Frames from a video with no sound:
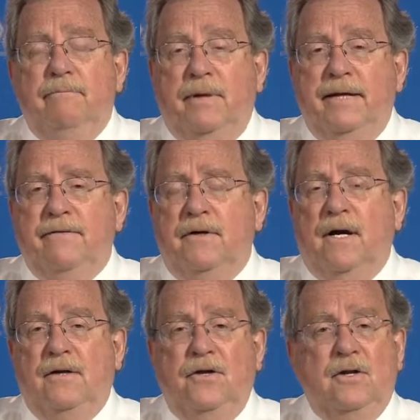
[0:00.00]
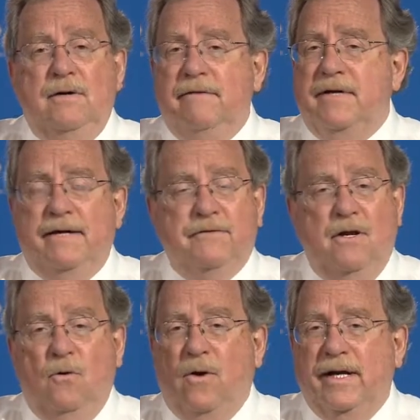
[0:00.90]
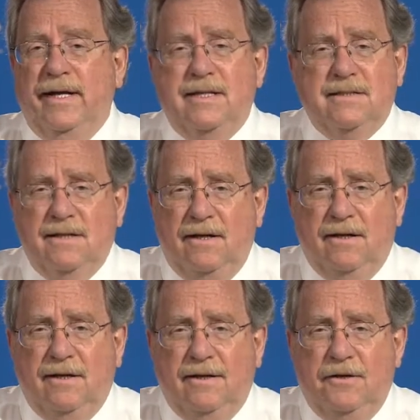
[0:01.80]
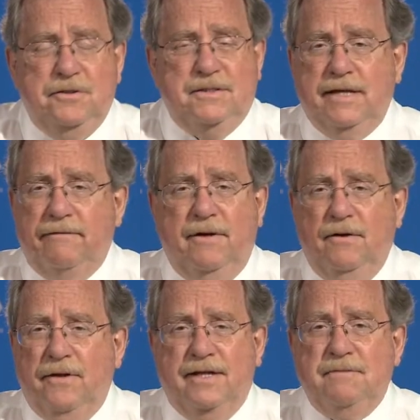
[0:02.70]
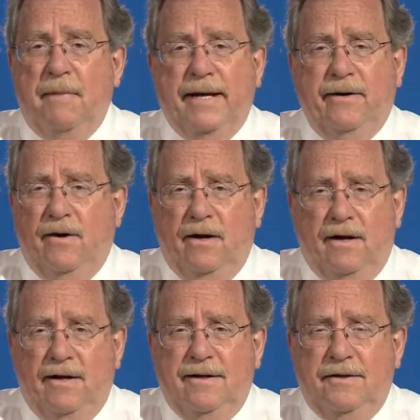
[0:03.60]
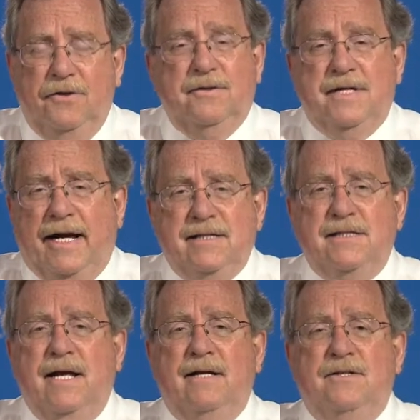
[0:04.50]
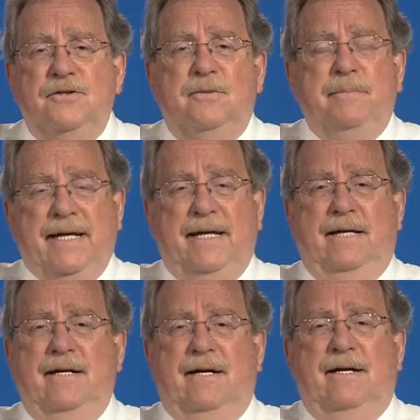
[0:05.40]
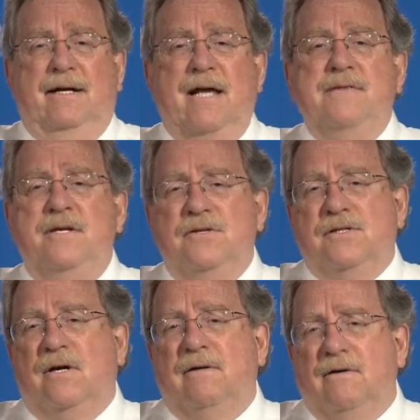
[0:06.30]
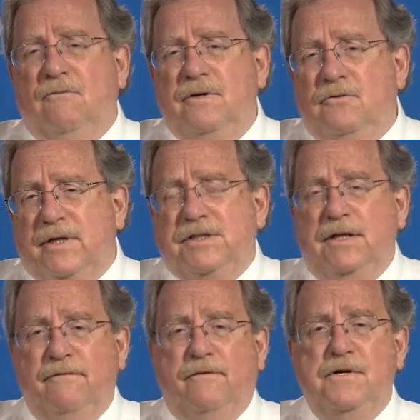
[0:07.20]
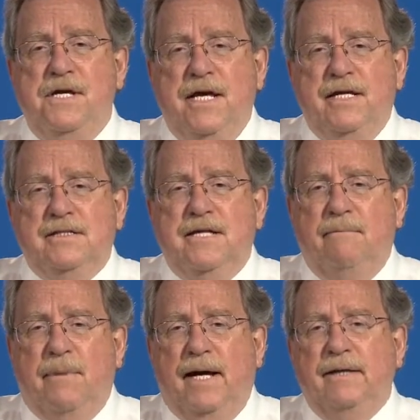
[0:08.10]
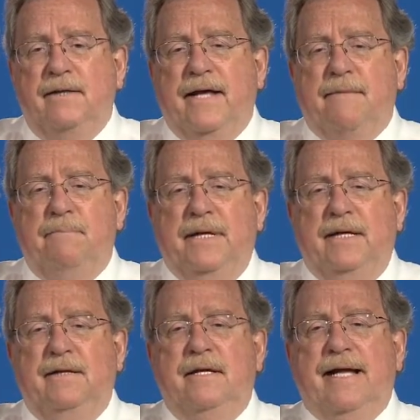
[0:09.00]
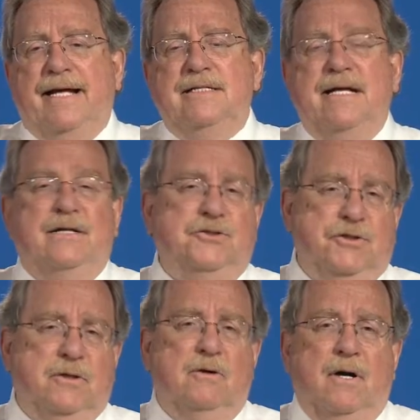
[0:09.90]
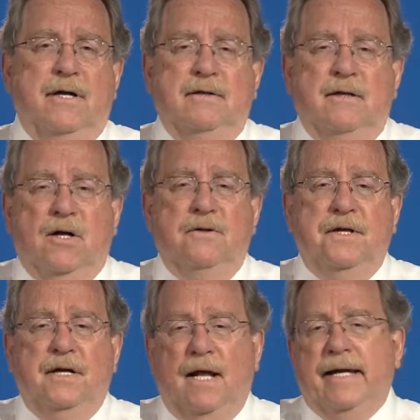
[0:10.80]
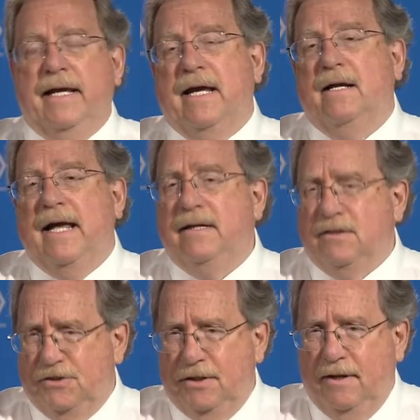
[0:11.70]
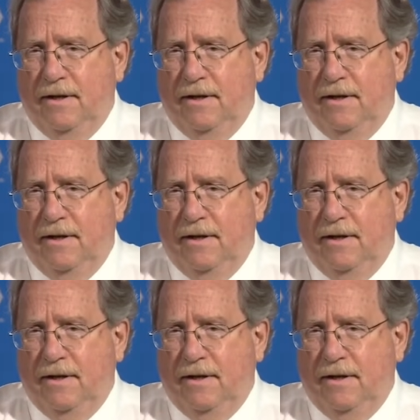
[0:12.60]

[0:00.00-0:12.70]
believe it or not, you don't even have to know what it is. You just have to know that it's minor. You attach that to a bead, and then you start enriching for yeast that bind to that bead that has that sugar on it, called the glycan antigen.